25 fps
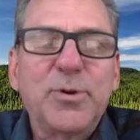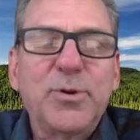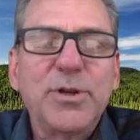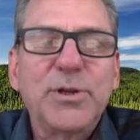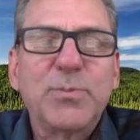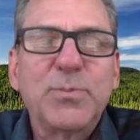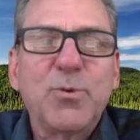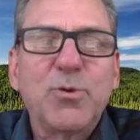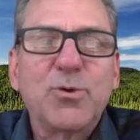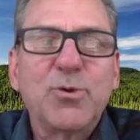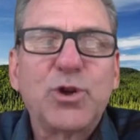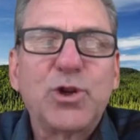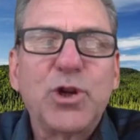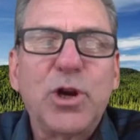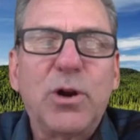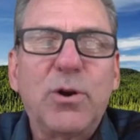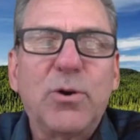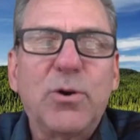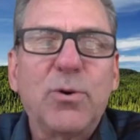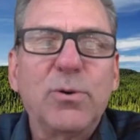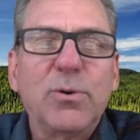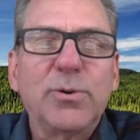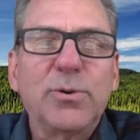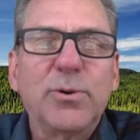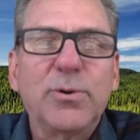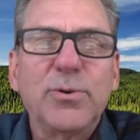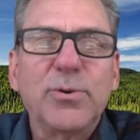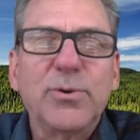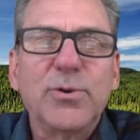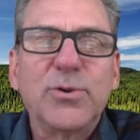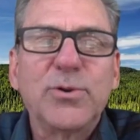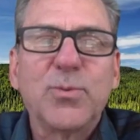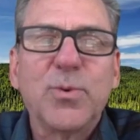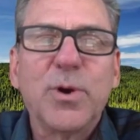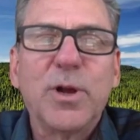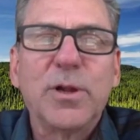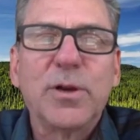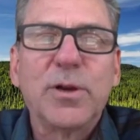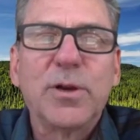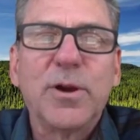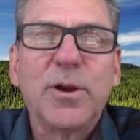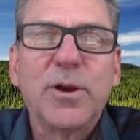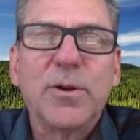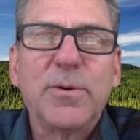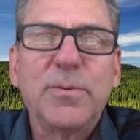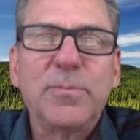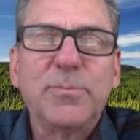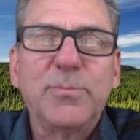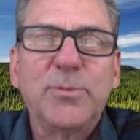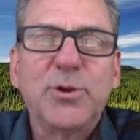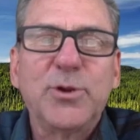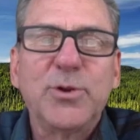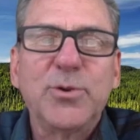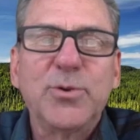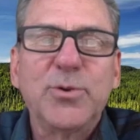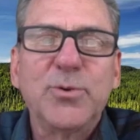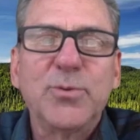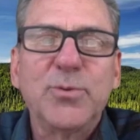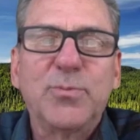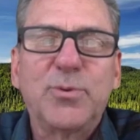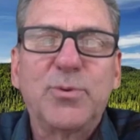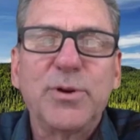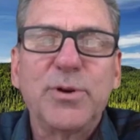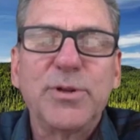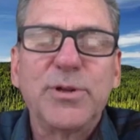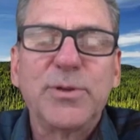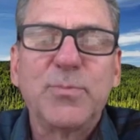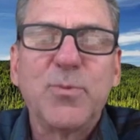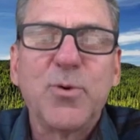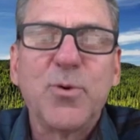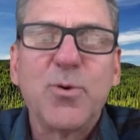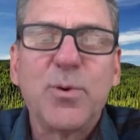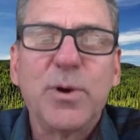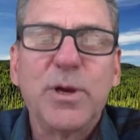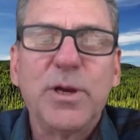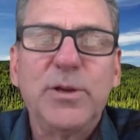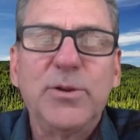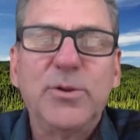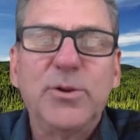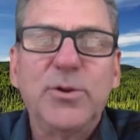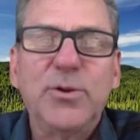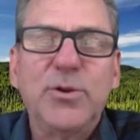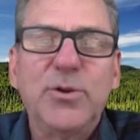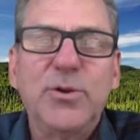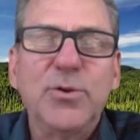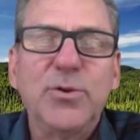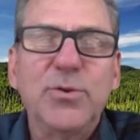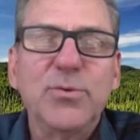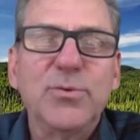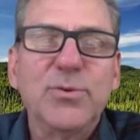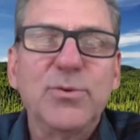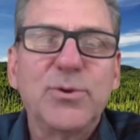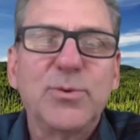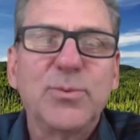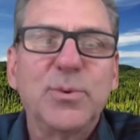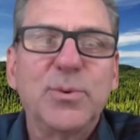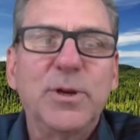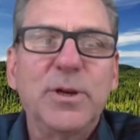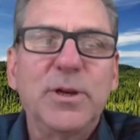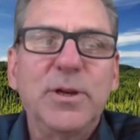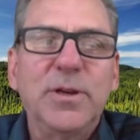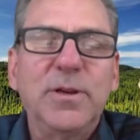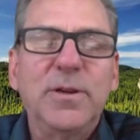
Prismo shareholders. Welcome to Prismo in the News.